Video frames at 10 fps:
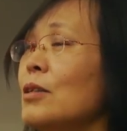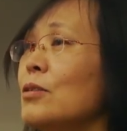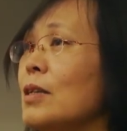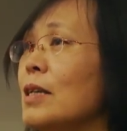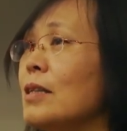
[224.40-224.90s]

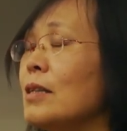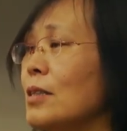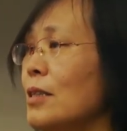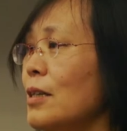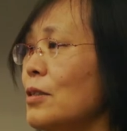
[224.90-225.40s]
So in the
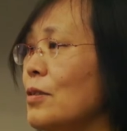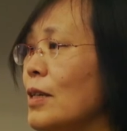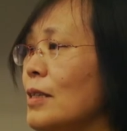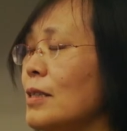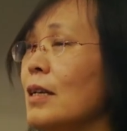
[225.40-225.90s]

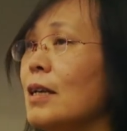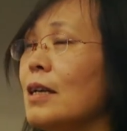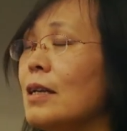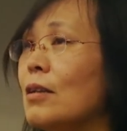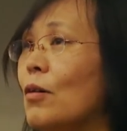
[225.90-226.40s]
surgeries,
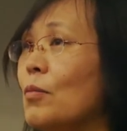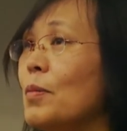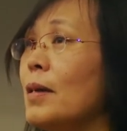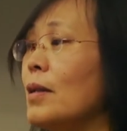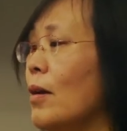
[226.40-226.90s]
in the
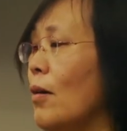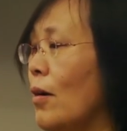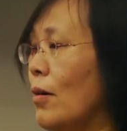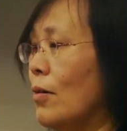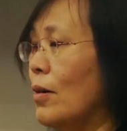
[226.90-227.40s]
open
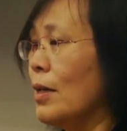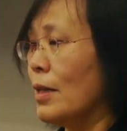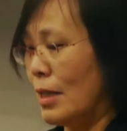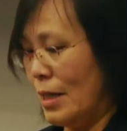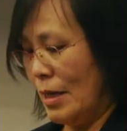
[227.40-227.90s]
or
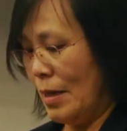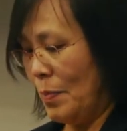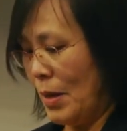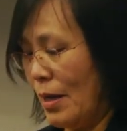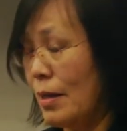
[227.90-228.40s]
the
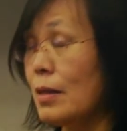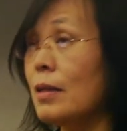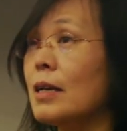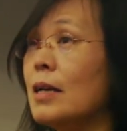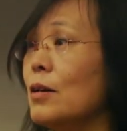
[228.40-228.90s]

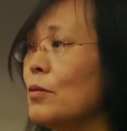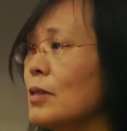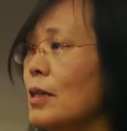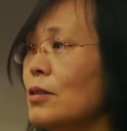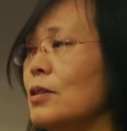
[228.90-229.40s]
um, keyhole
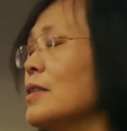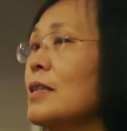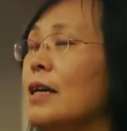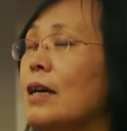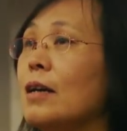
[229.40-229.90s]
surgeries
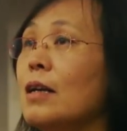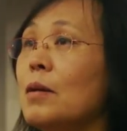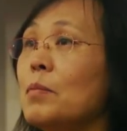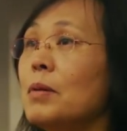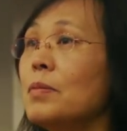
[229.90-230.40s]
there,
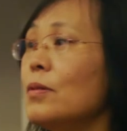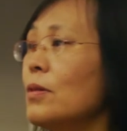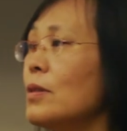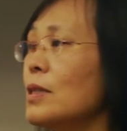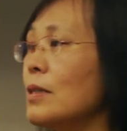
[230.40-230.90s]
people
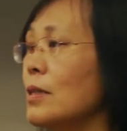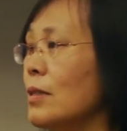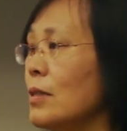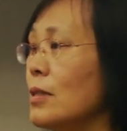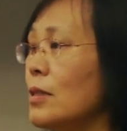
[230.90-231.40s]
using,
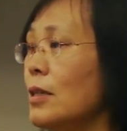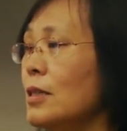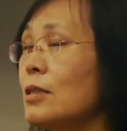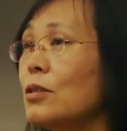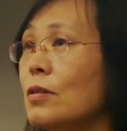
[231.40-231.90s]
the
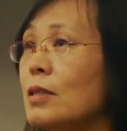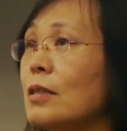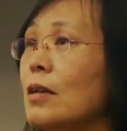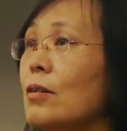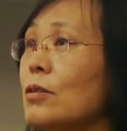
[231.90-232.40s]
surgeons
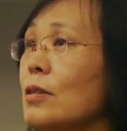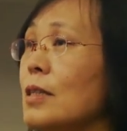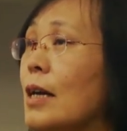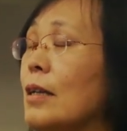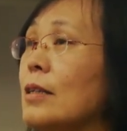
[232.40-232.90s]
using the
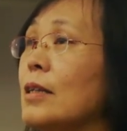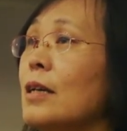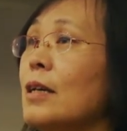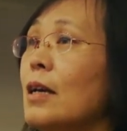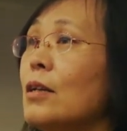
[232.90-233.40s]
ultrasound
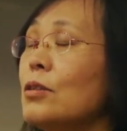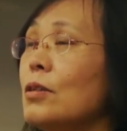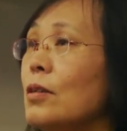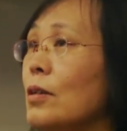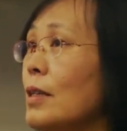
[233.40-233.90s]

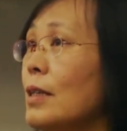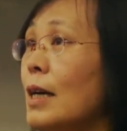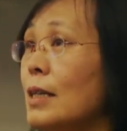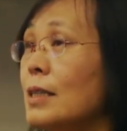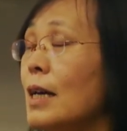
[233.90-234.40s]
to
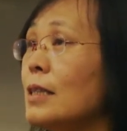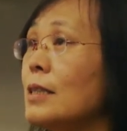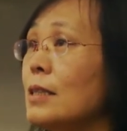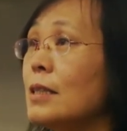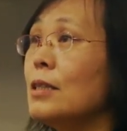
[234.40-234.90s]

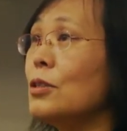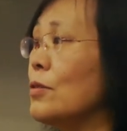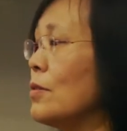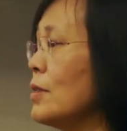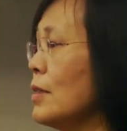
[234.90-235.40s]
dissect the
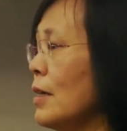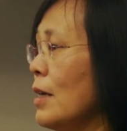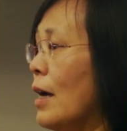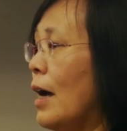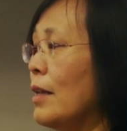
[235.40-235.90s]
tissues.
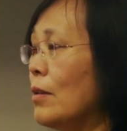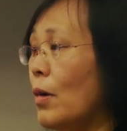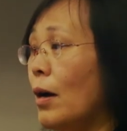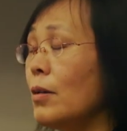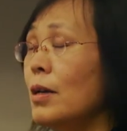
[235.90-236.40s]
And
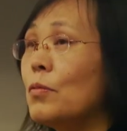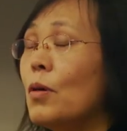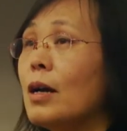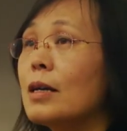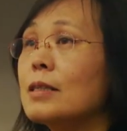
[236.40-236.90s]
how it
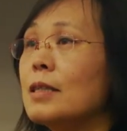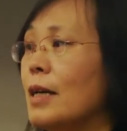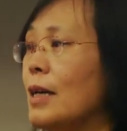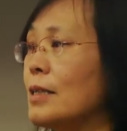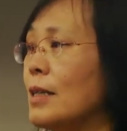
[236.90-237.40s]
works
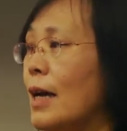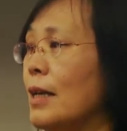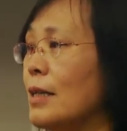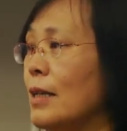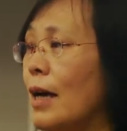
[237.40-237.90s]
is
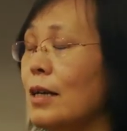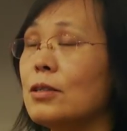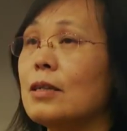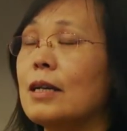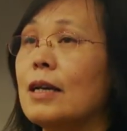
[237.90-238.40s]
that actually